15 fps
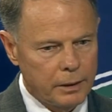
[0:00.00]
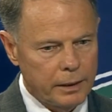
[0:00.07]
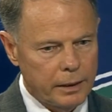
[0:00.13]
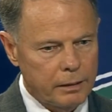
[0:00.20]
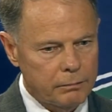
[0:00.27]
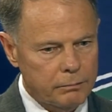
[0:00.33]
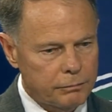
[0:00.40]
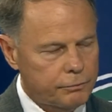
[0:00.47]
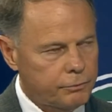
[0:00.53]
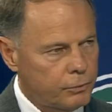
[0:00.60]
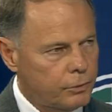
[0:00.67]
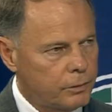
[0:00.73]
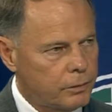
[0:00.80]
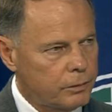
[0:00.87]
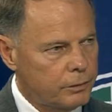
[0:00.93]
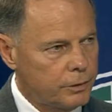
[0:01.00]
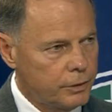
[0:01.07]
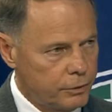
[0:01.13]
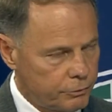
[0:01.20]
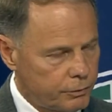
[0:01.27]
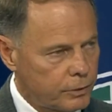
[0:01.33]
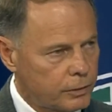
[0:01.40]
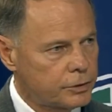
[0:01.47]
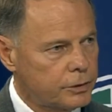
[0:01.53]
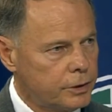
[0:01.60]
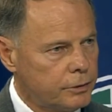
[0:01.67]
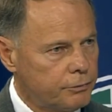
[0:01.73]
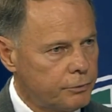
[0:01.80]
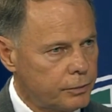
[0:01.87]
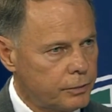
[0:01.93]
the
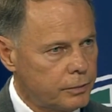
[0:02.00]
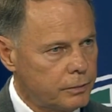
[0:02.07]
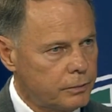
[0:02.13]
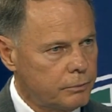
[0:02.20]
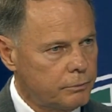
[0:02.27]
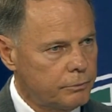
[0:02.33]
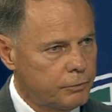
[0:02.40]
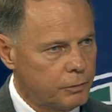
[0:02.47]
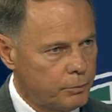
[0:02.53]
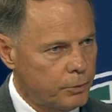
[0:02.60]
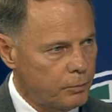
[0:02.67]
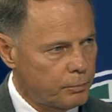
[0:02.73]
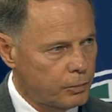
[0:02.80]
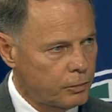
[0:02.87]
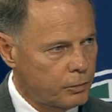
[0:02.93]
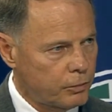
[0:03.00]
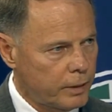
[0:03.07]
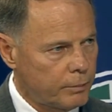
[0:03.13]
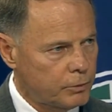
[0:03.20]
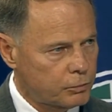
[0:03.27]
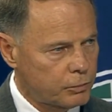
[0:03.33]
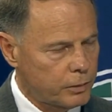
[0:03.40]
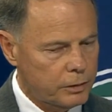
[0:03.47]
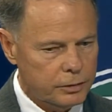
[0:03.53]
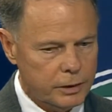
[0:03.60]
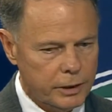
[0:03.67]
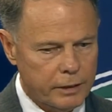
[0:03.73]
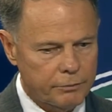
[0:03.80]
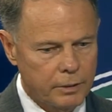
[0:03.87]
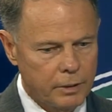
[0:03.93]
university, for the football program, as well as
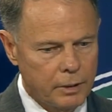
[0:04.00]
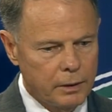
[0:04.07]
the